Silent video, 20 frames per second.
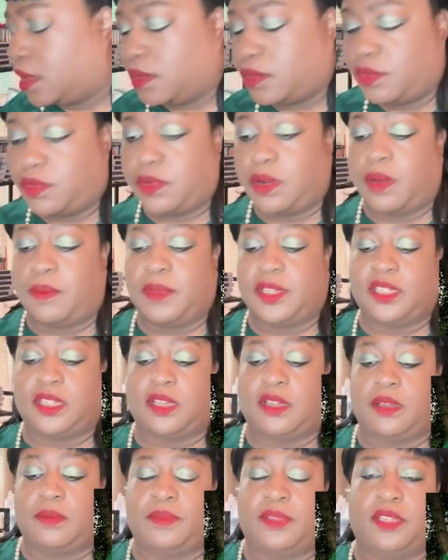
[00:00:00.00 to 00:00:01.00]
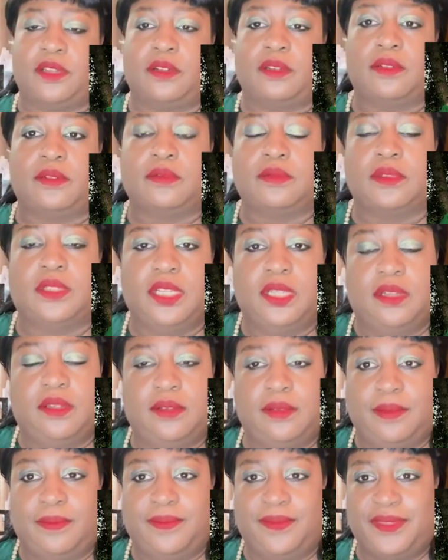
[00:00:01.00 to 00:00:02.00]
drop my top there.
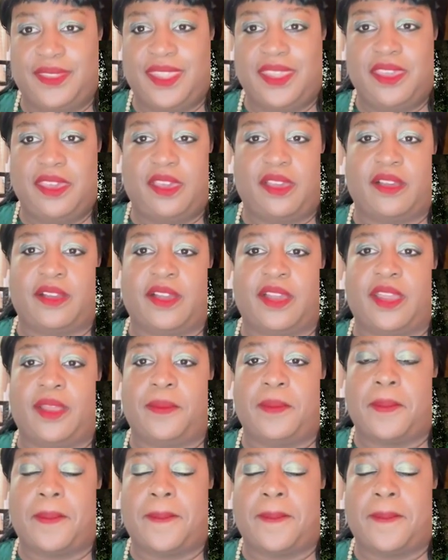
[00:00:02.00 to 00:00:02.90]
All right.